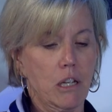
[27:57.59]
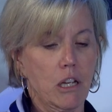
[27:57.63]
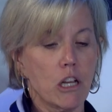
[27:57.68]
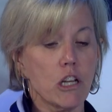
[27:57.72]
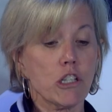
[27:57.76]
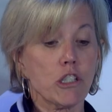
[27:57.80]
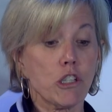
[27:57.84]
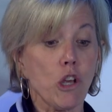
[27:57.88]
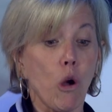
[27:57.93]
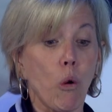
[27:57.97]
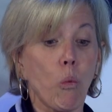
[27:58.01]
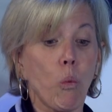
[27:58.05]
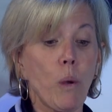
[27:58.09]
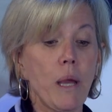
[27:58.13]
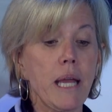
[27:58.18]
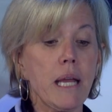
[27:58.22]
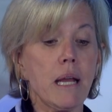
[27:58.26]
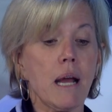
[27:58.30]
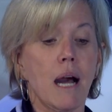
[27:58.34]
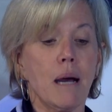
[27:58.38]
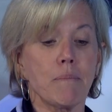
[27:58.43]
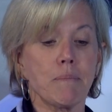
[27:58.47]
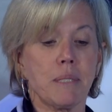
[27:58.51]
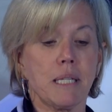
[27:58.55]
So we
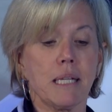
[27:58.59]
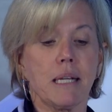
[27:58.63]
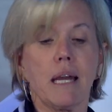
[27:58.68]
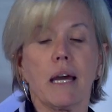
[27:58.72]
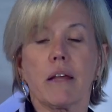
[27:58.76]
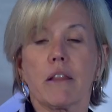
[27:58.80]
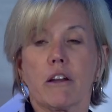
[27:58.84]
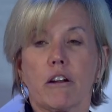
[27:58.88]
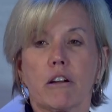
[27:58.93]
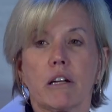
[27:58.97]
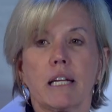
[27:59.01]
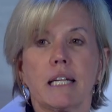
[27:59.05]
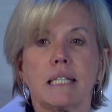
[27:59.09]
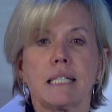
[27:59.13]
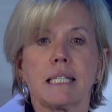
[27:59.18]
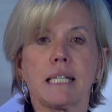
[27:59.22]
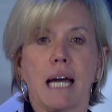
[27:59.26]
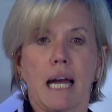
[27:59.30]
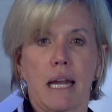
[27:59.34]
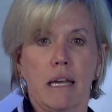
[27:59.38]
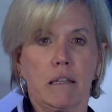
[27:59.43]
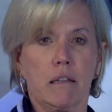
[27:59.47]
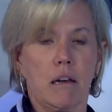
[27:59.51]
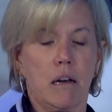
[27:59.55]
come together in
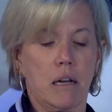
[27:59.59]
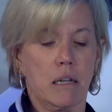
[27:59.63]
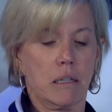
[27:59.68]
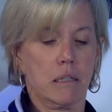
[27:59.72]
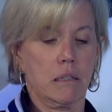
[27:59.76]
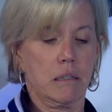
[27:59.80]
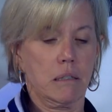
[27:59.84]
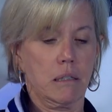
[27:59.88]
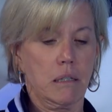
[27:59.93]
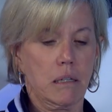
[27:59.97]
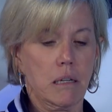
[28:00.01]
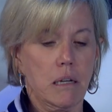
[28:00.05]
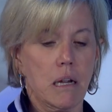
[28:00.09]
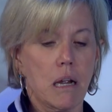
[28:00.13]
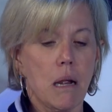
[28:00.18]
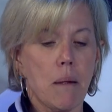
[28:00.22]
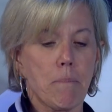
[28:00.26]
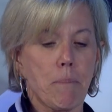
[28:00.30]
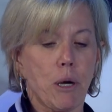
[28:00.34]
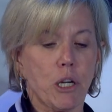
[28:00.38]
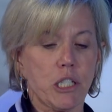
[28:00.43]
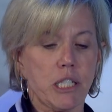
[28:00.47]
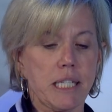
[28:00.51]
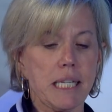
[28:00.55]
dialogue,
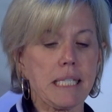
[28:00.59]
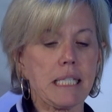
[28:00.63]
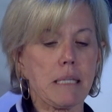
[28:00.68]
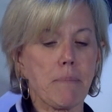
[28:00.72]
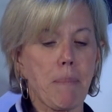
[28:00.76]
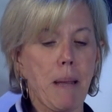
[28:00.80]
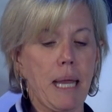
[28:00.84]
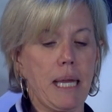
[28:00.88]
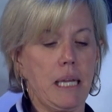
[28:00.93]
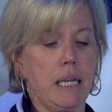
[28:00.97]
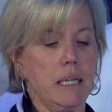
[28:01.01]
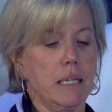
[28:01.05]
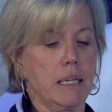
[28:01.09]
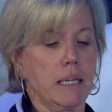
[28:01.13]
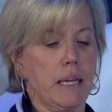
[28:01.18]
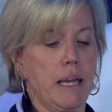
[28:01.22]
participating in